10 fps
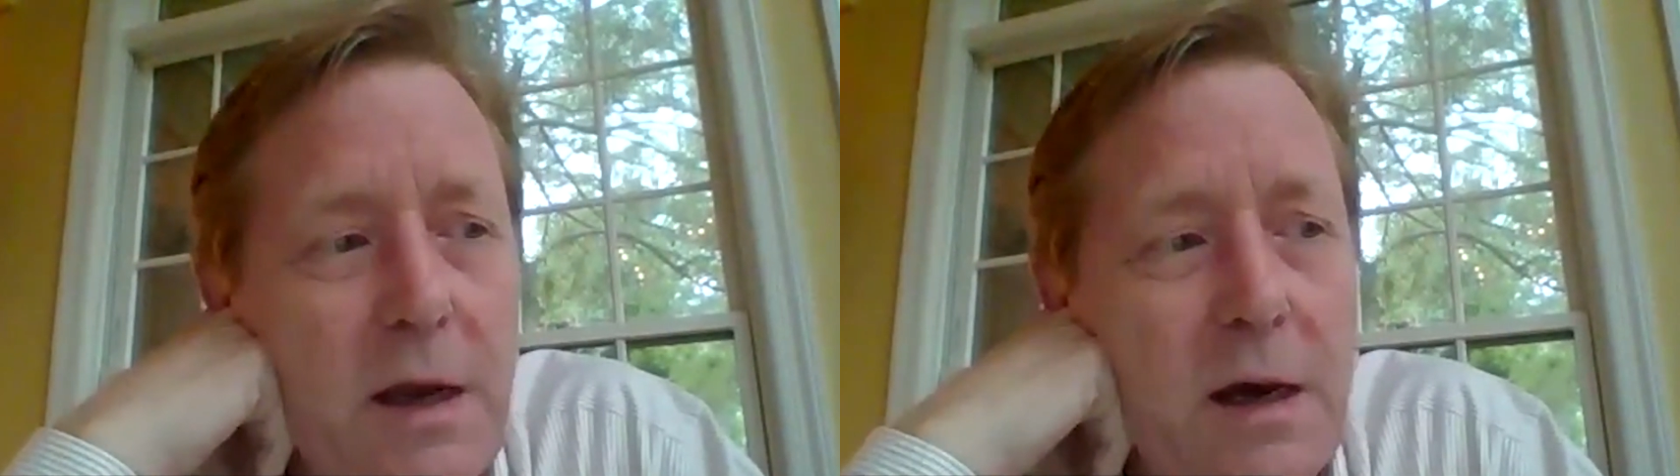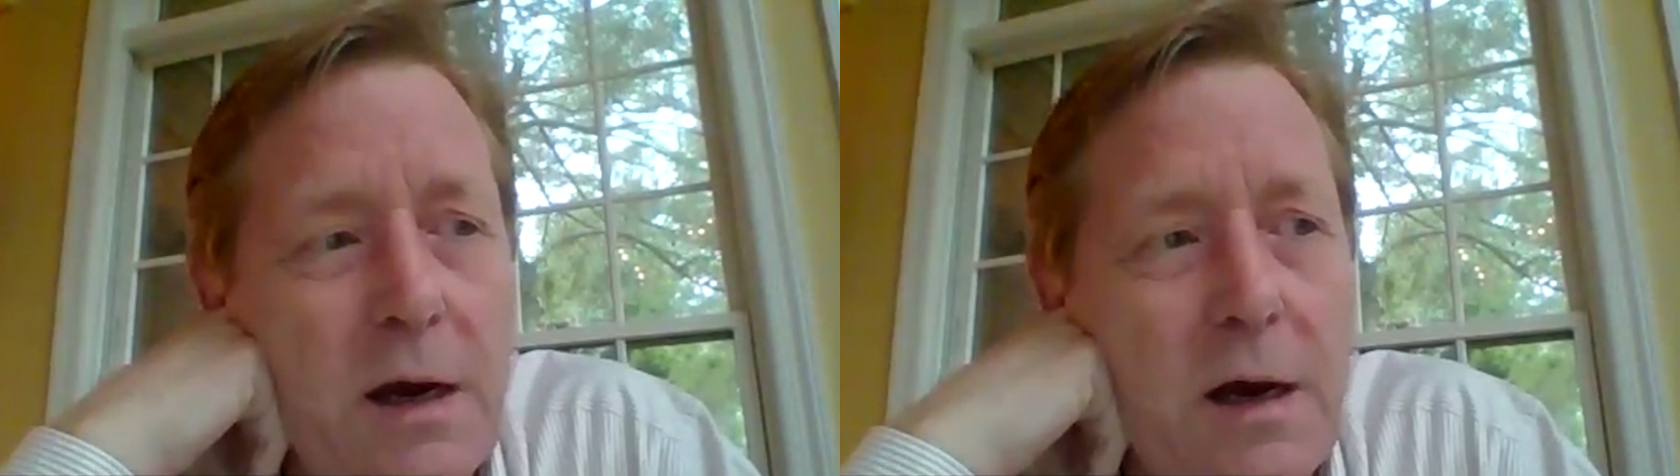
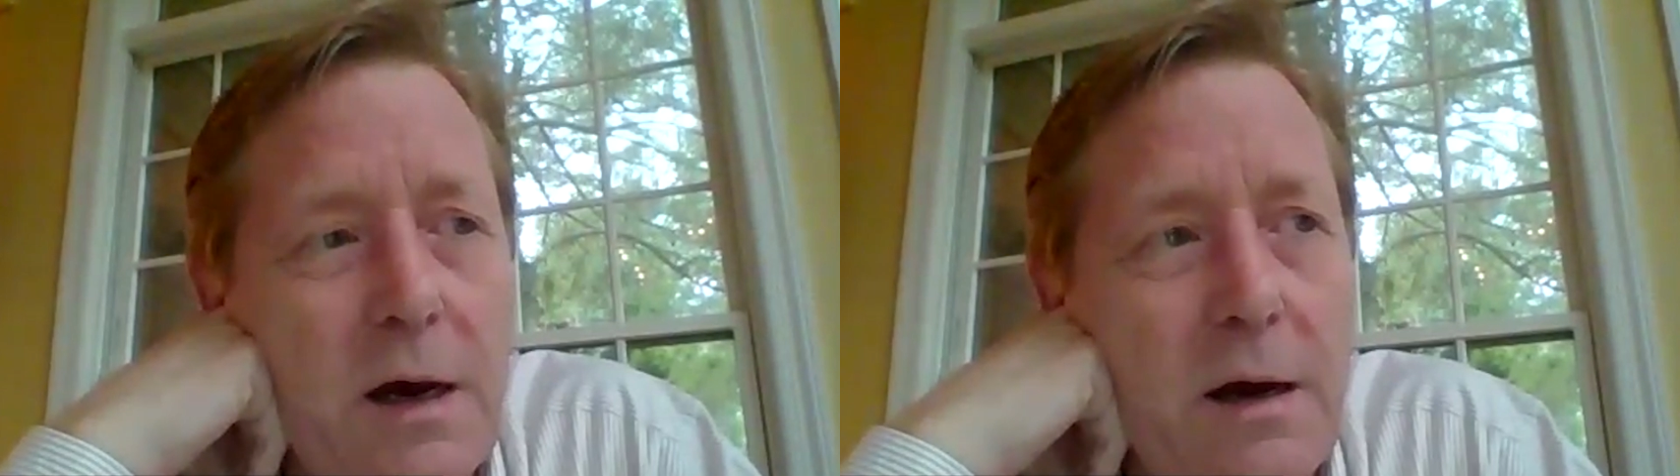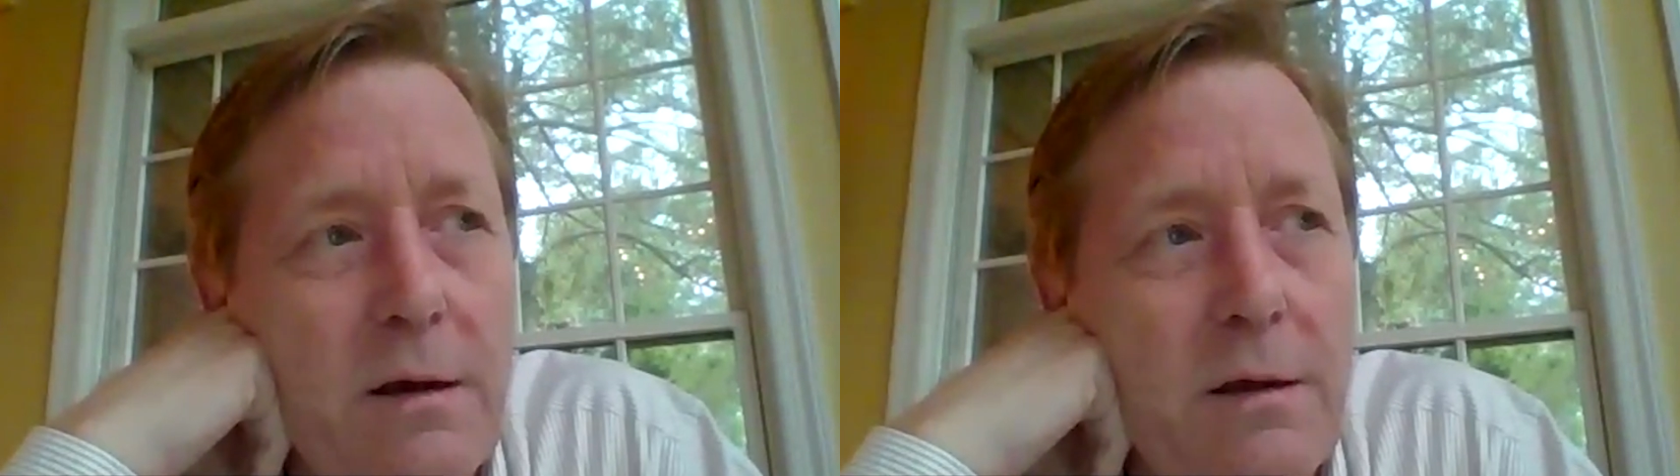
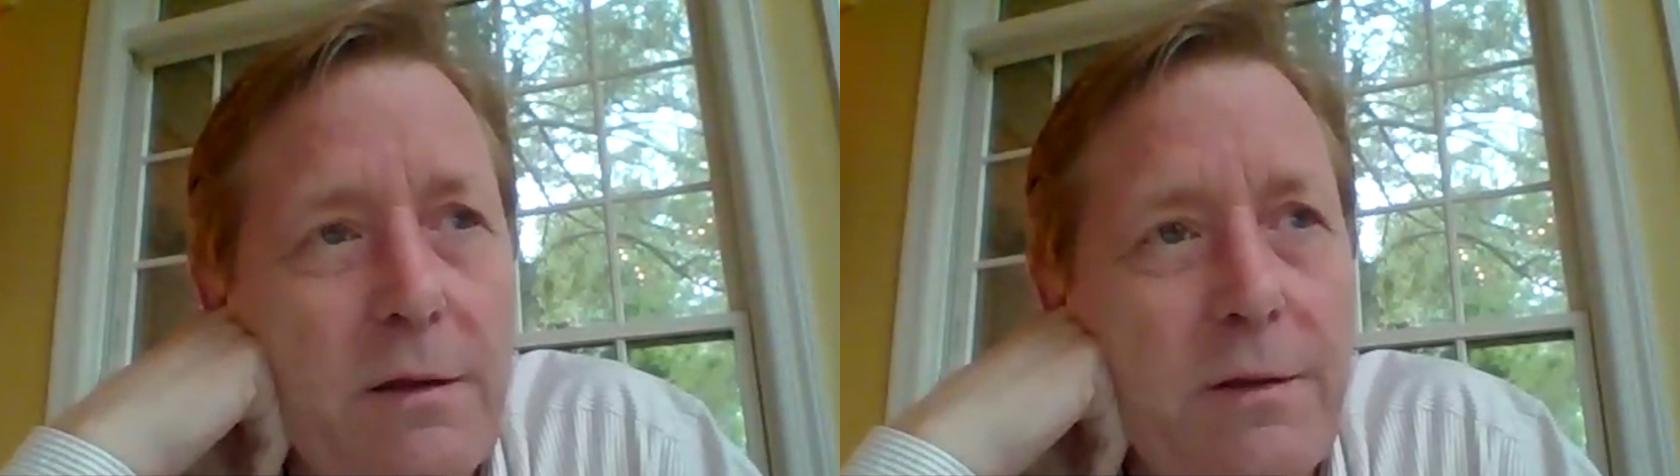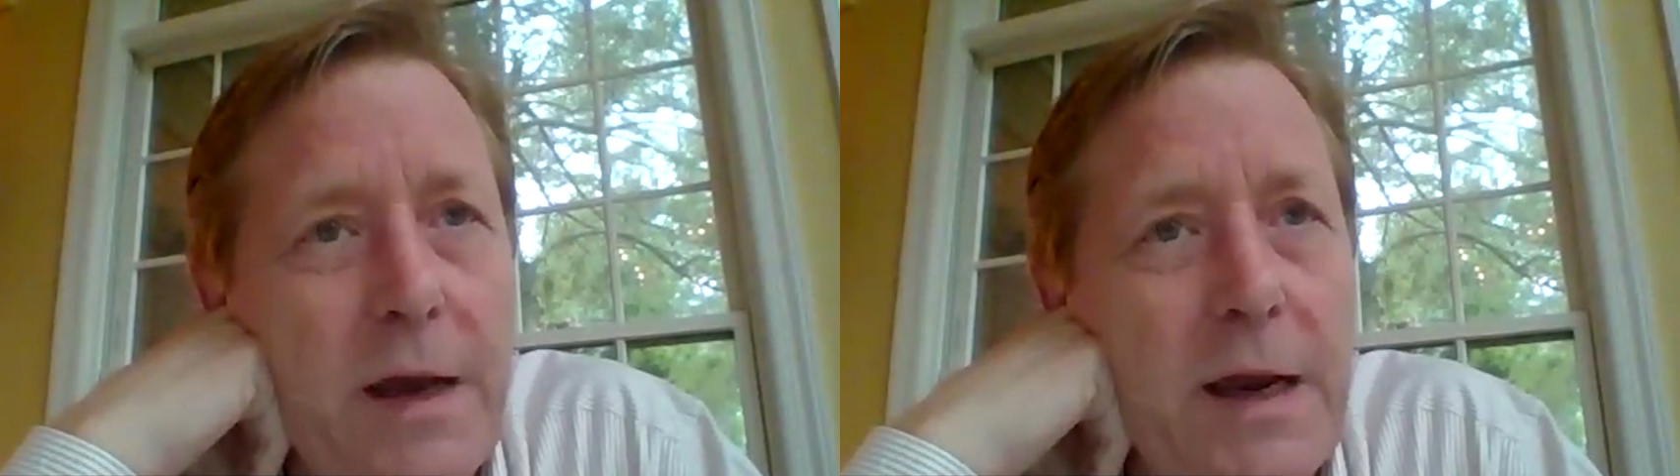
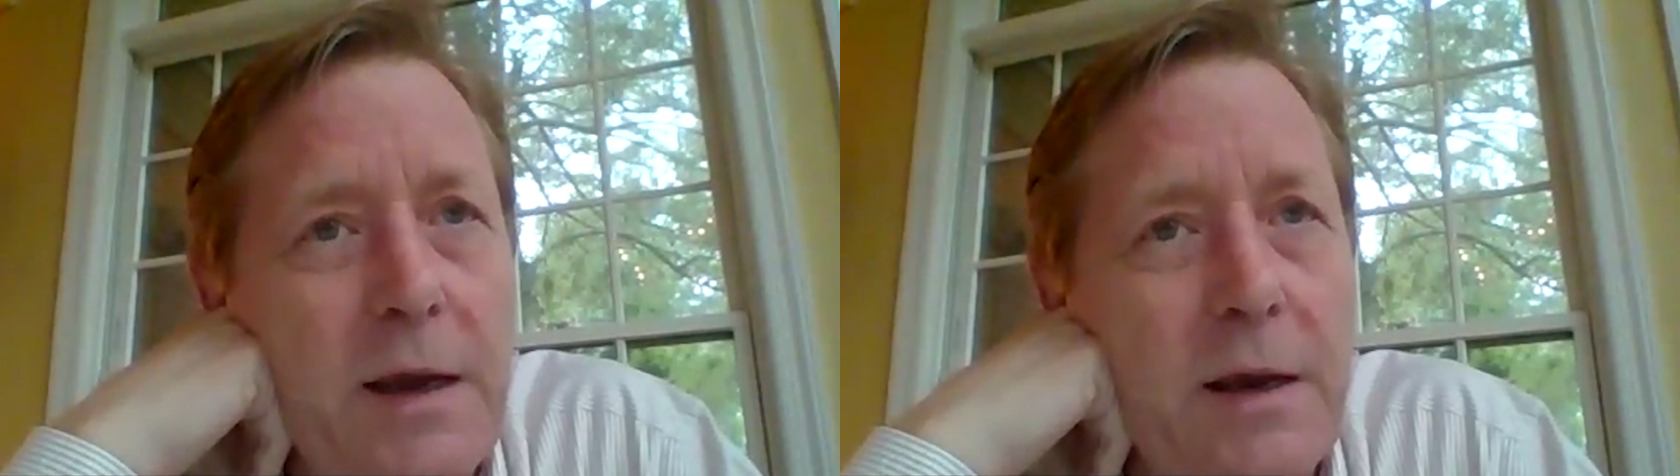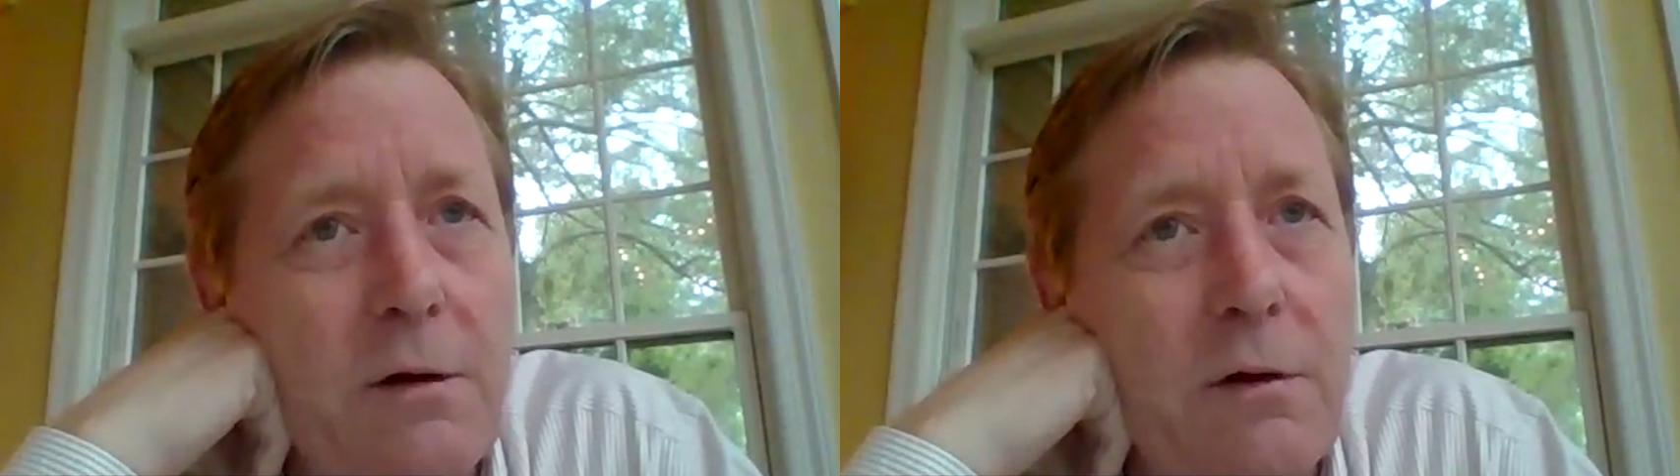
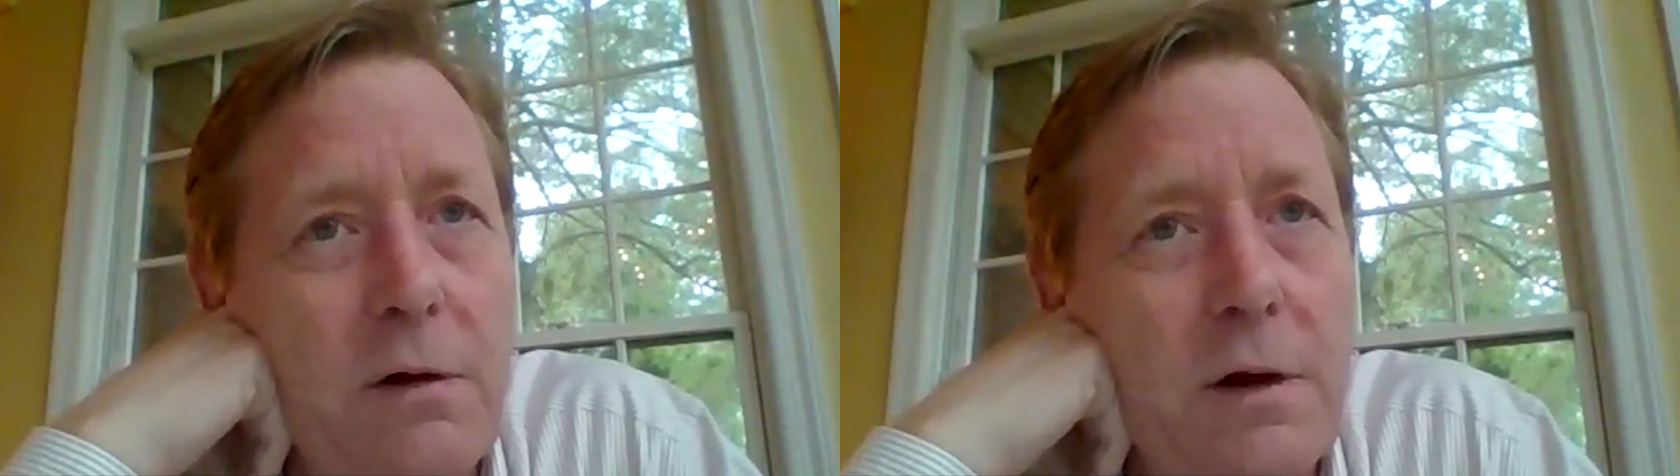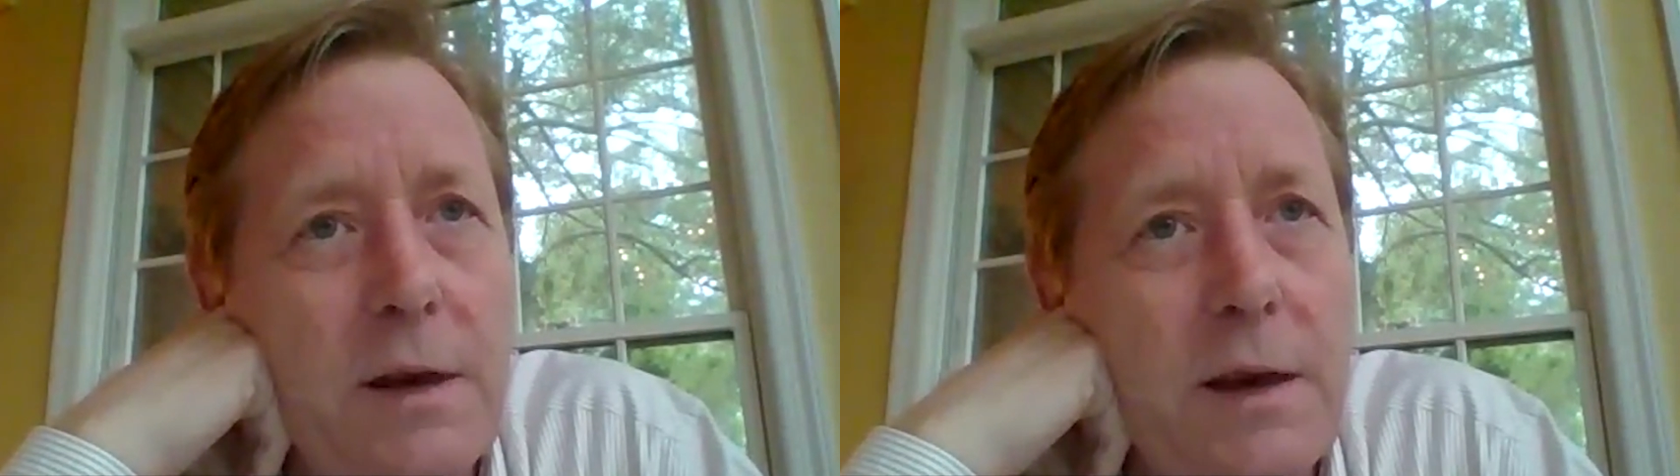They
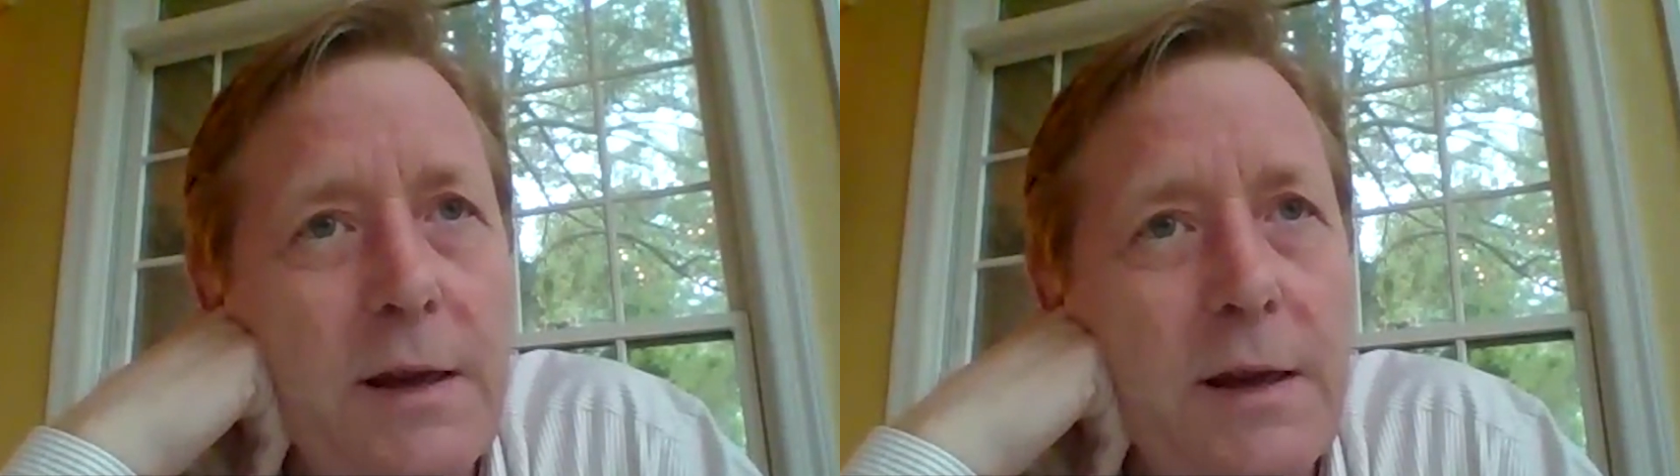are